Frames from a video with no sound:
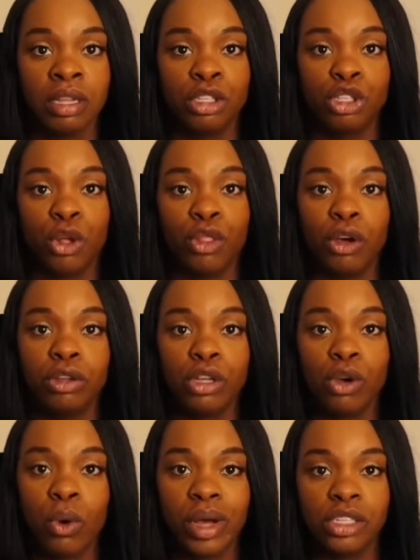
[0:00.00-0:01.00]
So those are
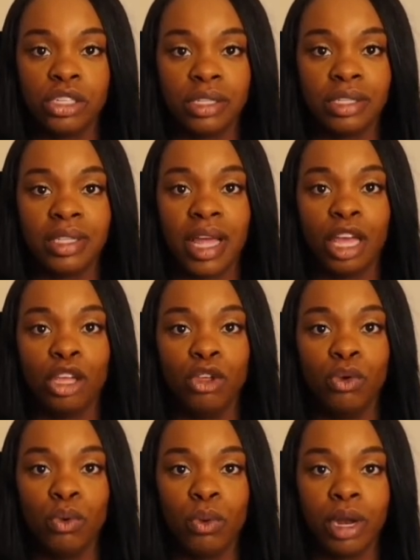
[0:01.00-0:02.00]
questions that
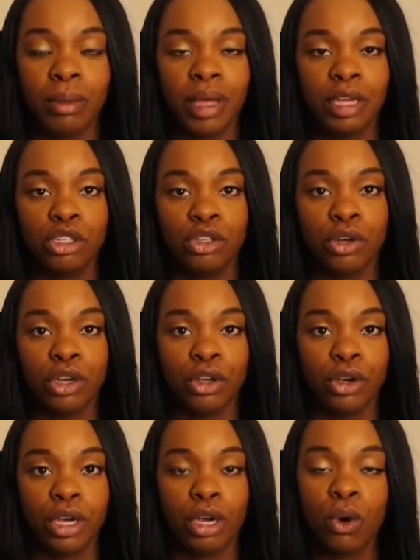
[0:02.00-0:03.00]
you want to make sure
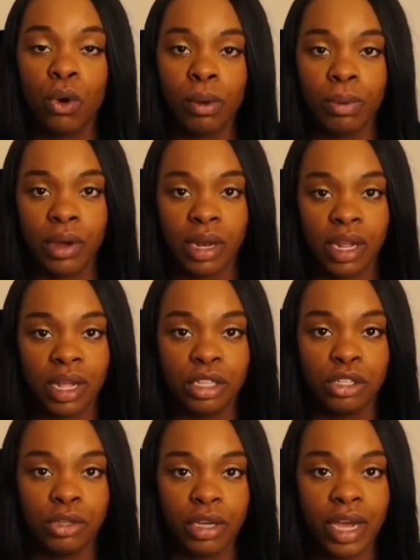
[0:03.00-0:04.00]
you're incorporating
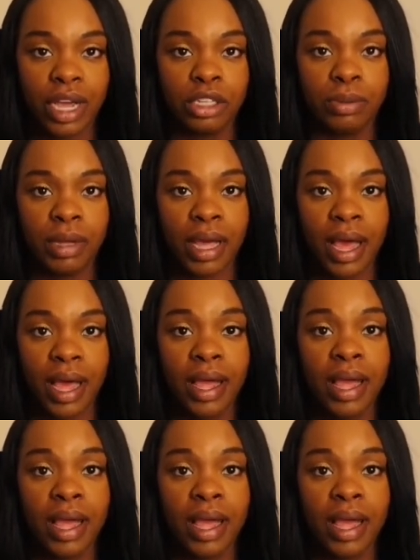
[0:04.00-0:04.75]
into your HPI